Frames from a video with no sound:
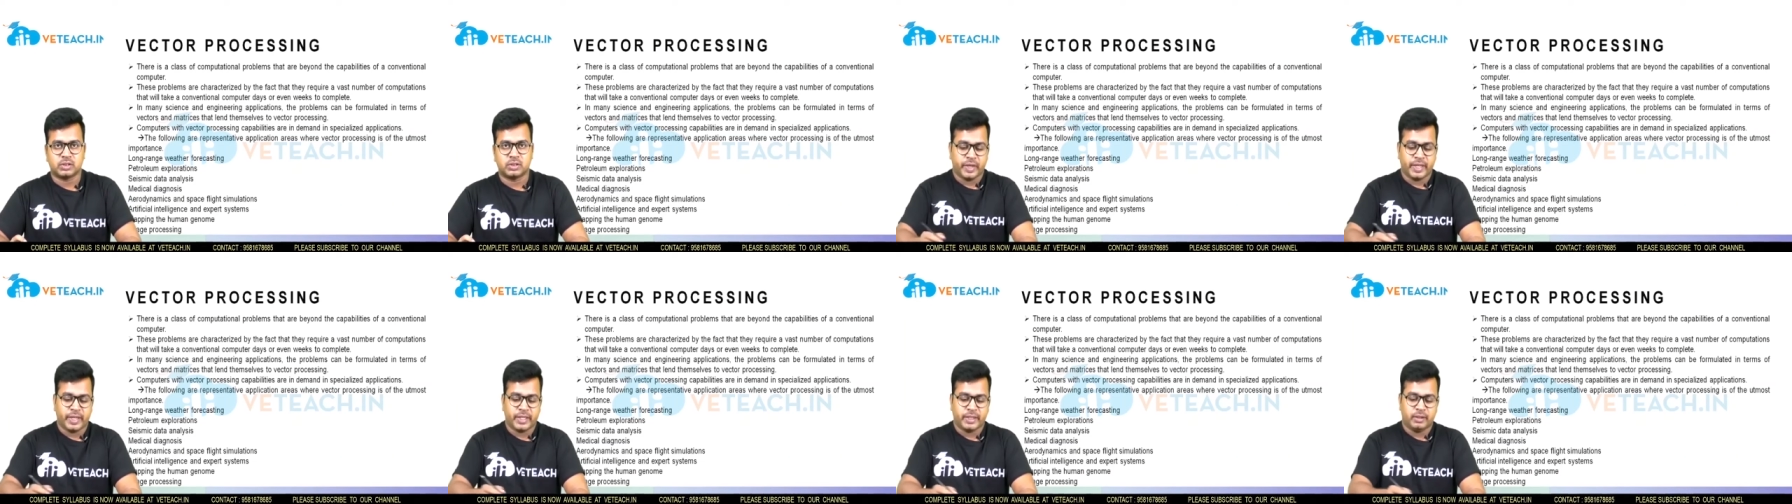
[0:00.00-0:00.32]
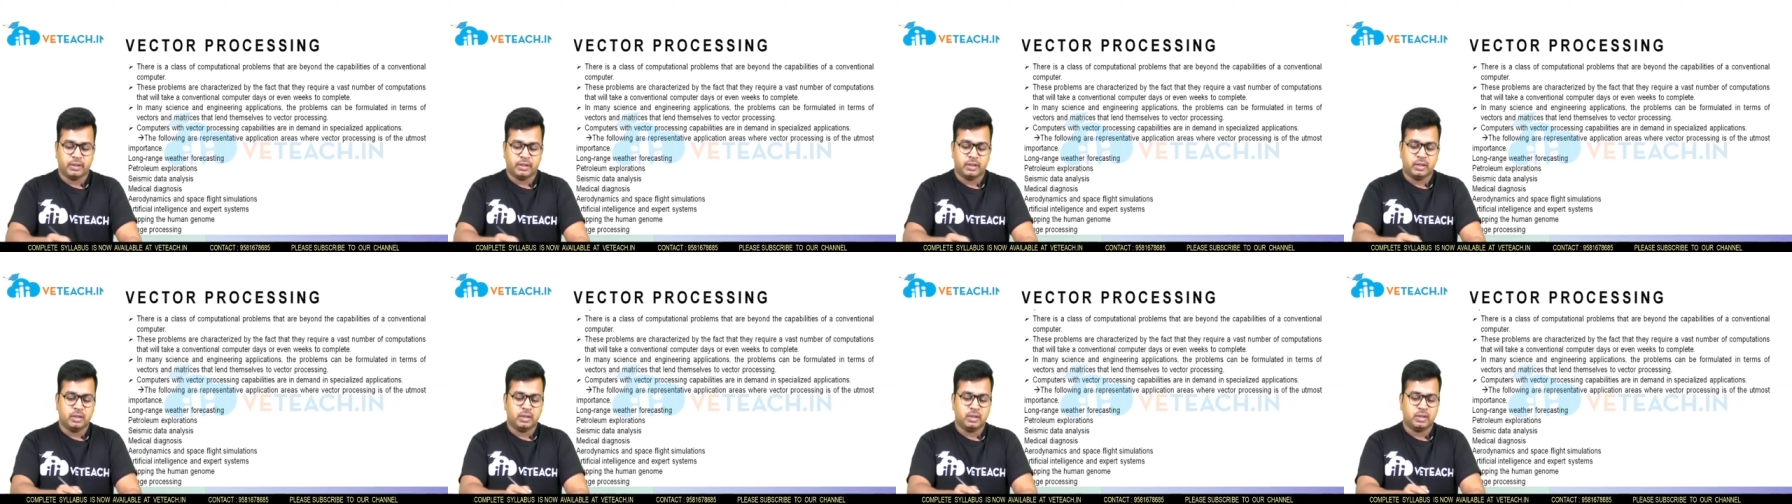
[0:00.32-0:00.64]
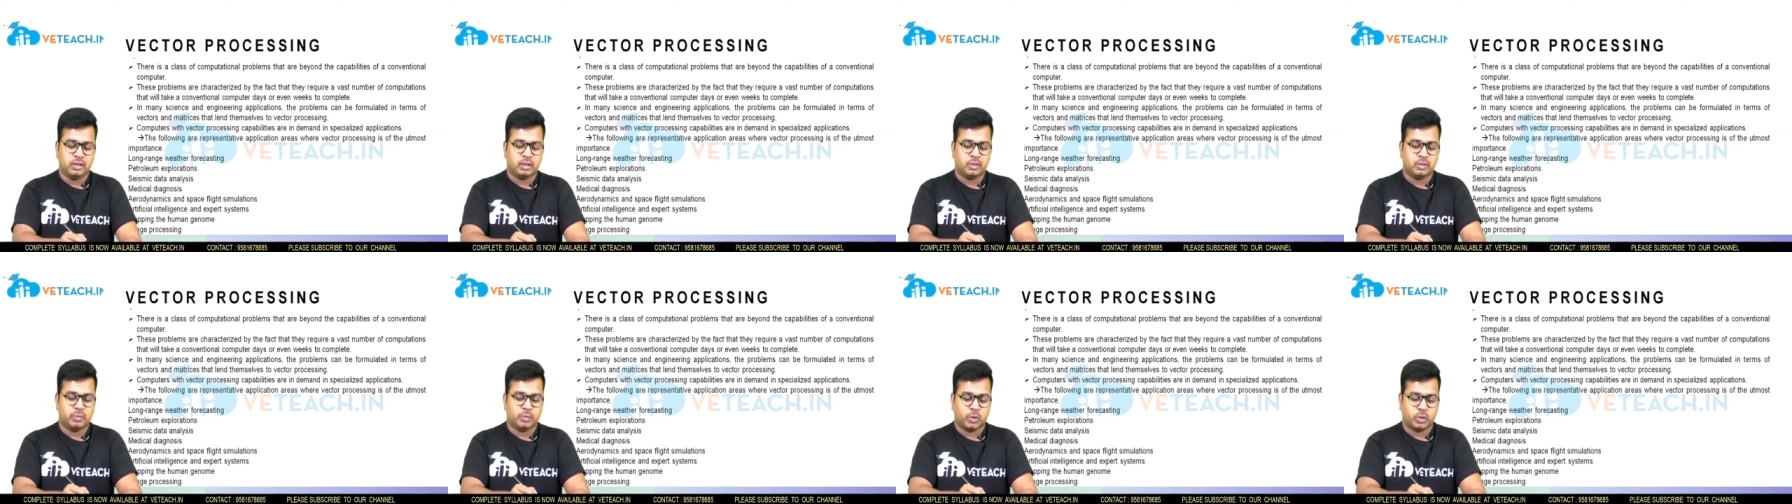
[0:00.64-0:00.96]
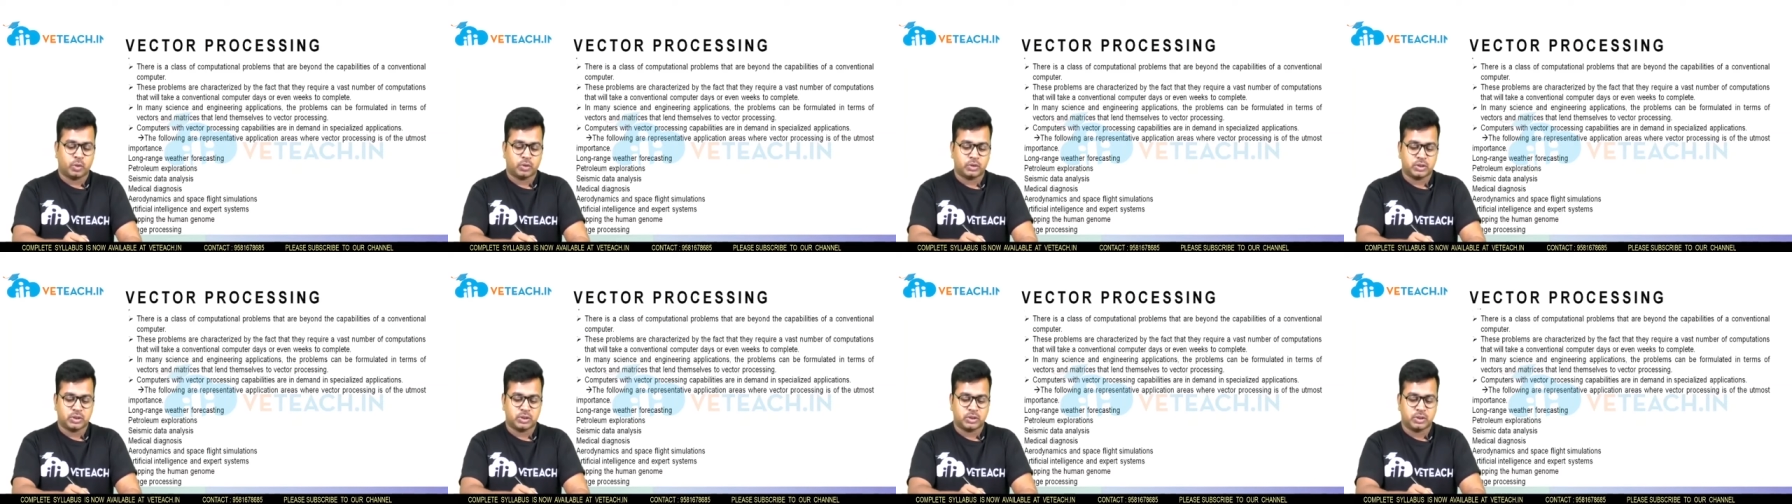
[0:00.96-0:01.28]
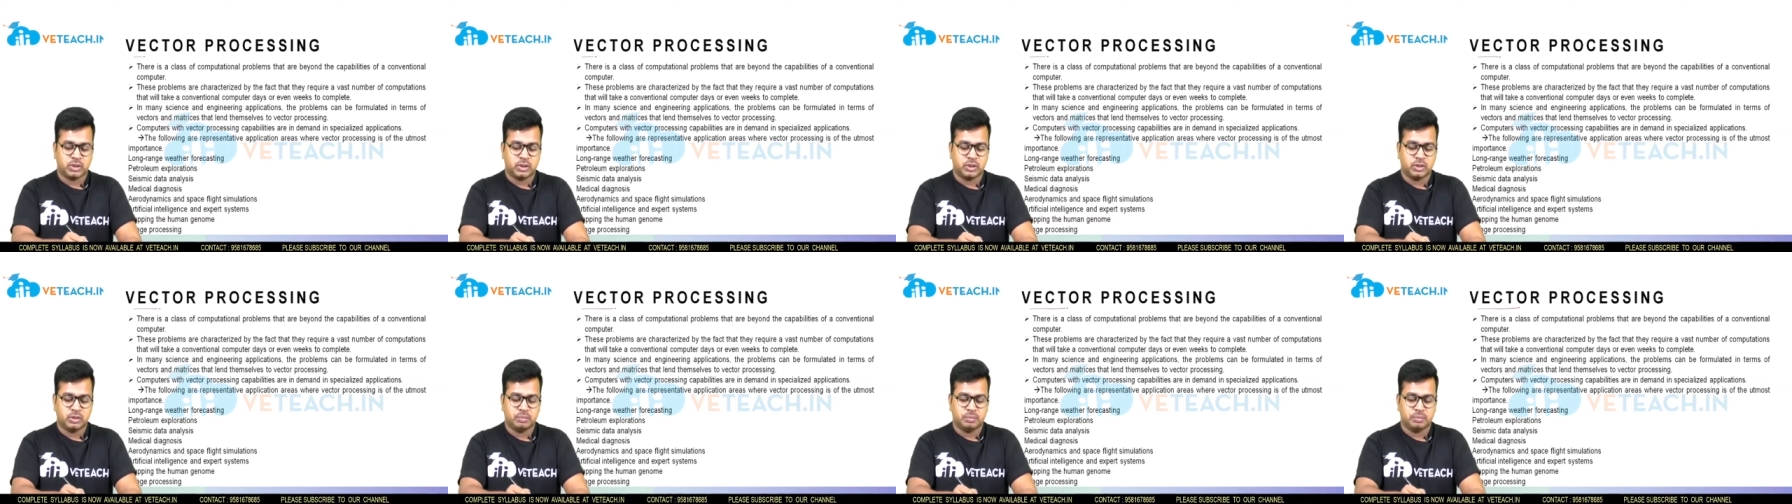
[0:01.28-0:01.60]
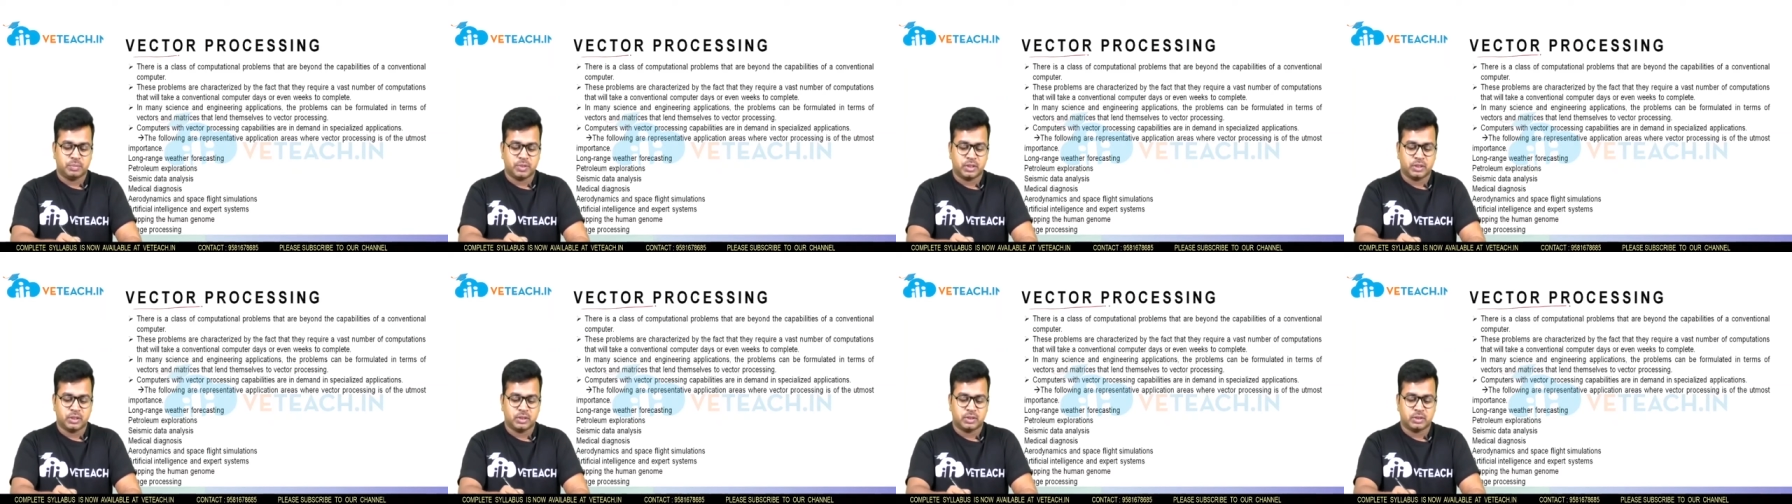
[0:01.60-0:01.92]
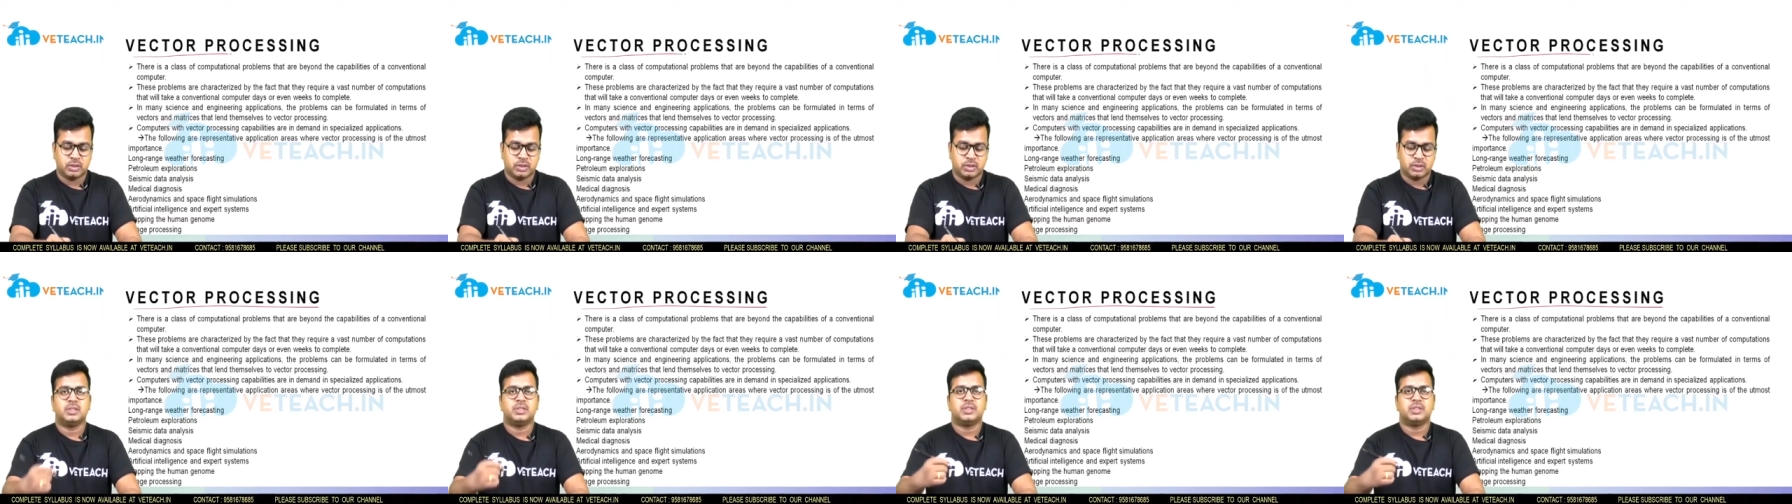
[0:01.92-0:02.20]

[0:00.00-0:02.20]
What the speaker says: Vector processing means